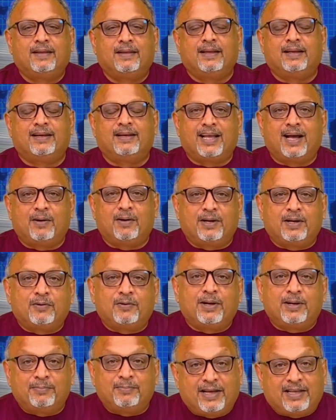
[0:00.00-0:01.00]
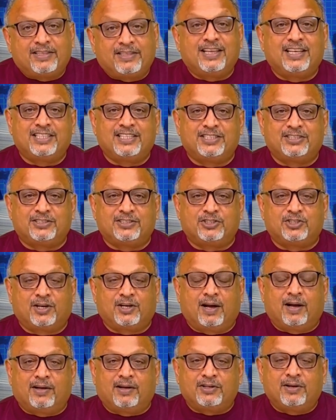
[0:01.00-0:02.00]
Saudi Arabia is leading the
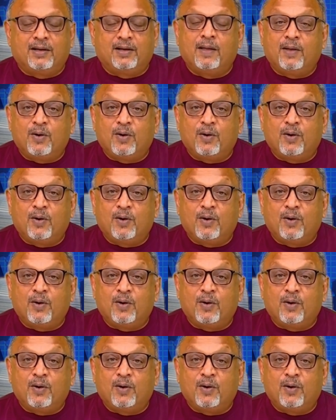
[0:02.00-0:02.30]
charge,